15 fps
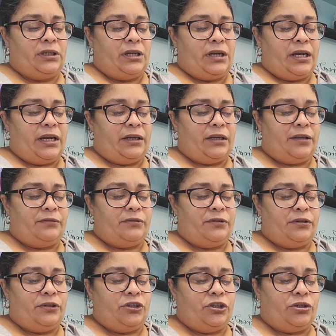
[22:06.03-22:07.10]
And then,
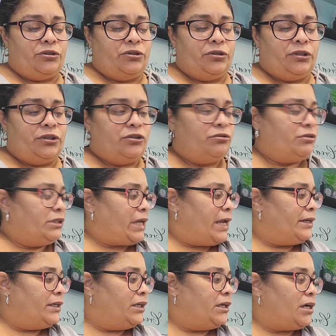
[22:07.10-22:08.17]
you know, you can use
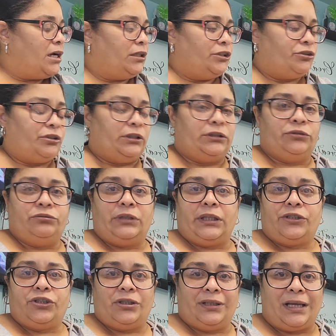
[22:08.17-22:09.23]
any color glue
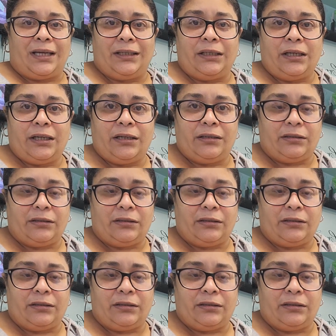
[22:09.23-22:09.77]
that you like.